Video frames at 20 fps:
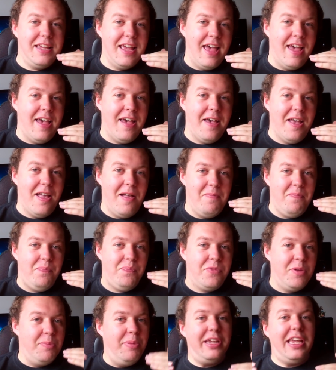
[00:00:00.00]

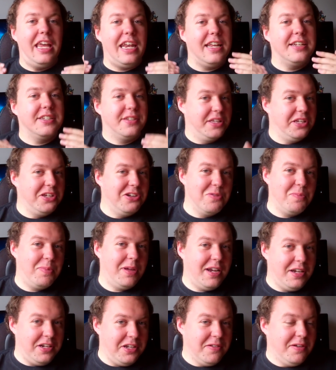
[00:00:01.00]
beginnings of the
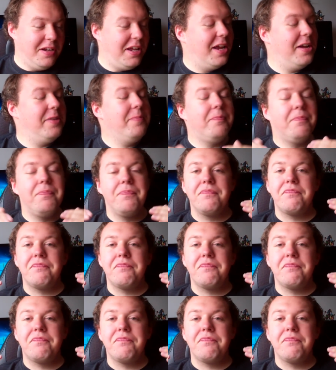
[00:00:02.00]
European Union,